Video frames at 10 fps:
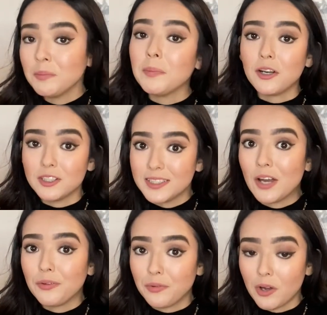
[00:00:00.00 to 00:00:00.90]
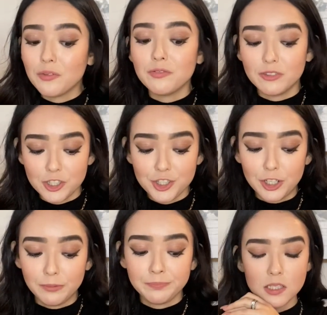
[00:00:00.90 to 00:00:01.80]
better down the road for
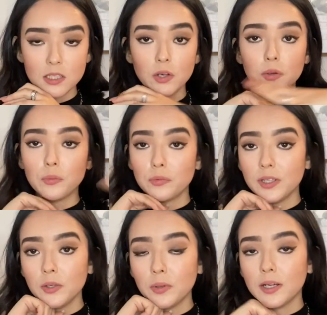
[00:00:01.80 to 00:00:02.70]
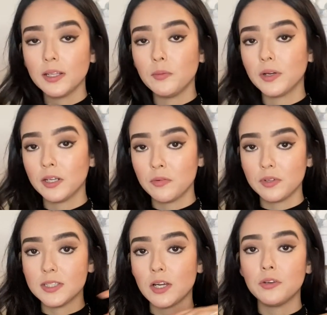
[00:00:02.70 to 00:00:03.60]
sure. So really quickly, we're going to
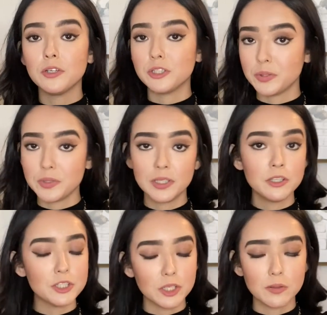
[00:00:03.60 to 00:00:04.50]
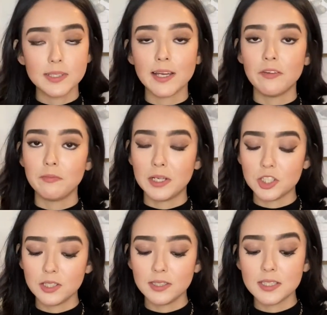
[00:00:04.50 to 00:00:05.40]
run down your do's and your don'ts. I've
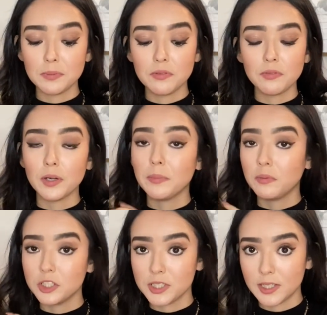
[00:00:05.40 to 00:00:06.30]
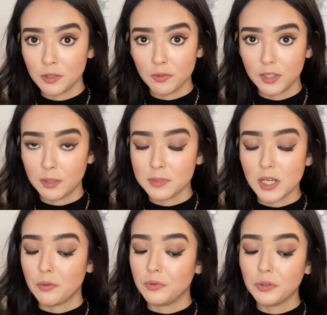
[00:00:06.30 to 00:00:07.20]
mentioned these before, but we're just going to run them
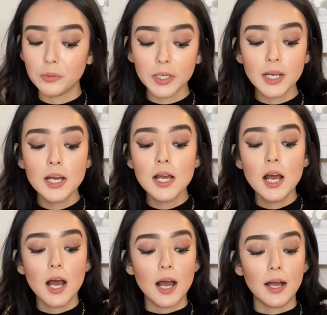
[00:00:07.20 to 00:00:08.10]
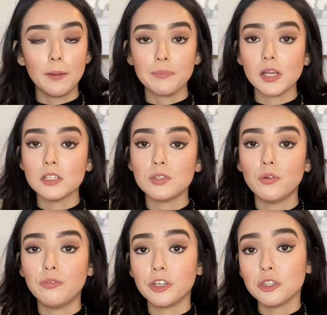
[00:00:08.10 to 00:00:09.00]
down real quick.
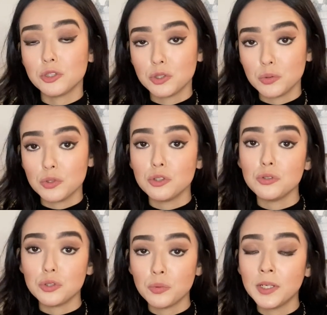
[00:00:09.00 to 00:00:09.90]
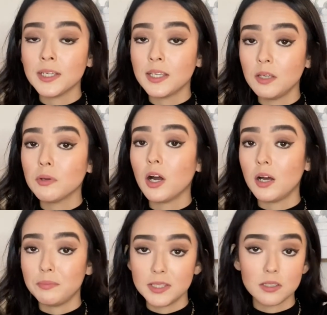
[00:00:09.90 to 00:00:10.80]
So for your do's, you do want to keep
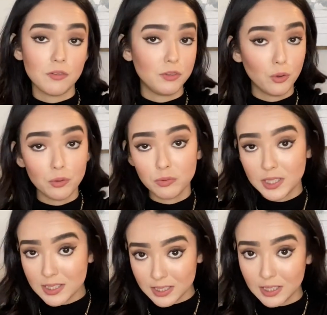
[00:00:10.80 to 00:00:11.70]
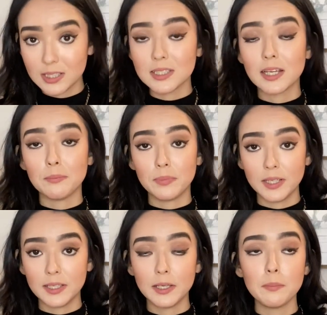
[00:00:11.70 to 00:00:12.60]
copies of your receipts
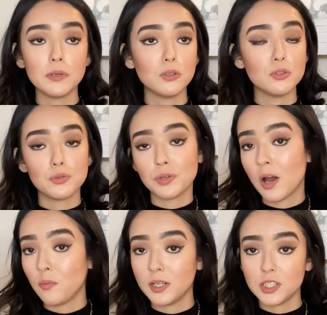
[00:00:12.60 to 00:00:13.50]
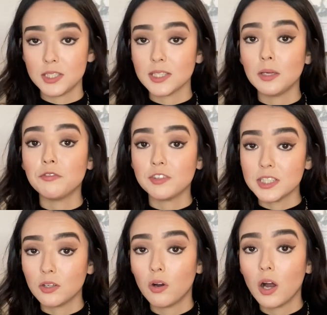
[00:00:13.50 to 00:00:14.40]
completely, but you do not want to just keep
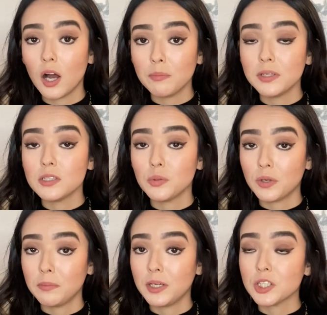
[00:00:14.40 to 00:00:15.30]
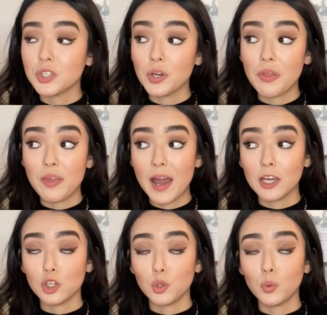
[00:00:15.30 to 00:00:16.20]
physical copies. You want to make sure
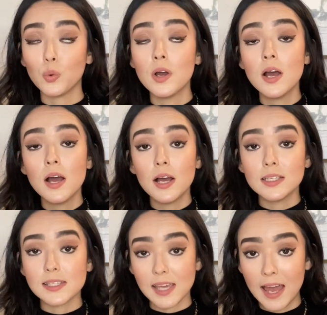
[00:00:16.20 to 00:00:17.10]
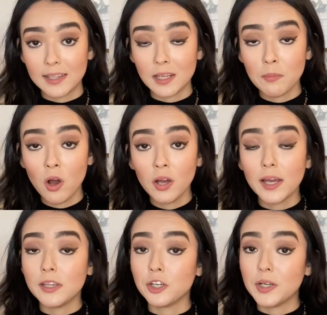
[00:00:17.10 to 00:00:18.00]
that you scan them all
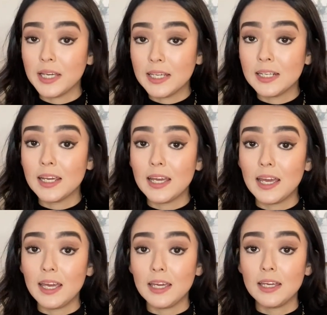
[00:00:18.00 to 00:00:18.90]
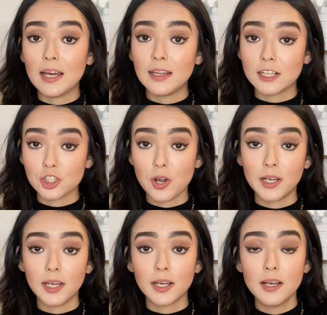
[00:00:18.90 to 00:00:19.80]
and they're in a
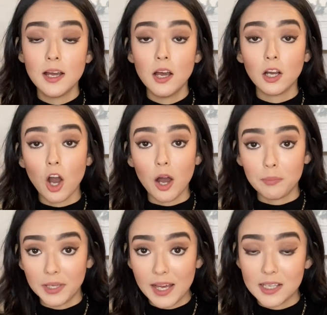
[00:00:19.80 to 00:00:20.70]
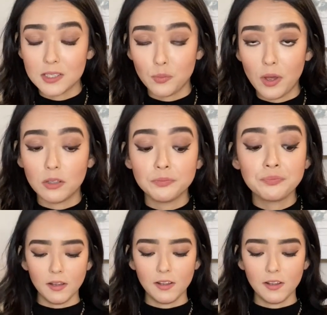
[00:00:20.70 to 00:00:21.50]
electronic copy as well.